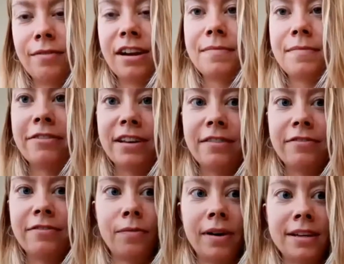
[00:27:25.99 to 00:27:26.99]
One of my
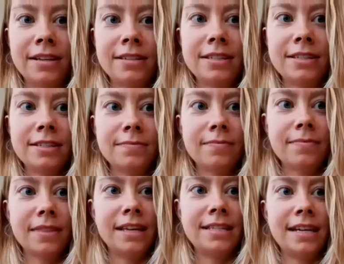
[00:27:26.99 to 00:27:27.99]
favorite ones
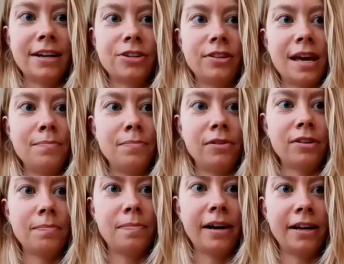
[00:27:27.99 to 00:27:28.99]
is actually a book
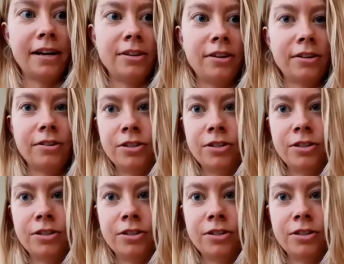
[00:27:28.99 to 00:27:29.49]
by Dr.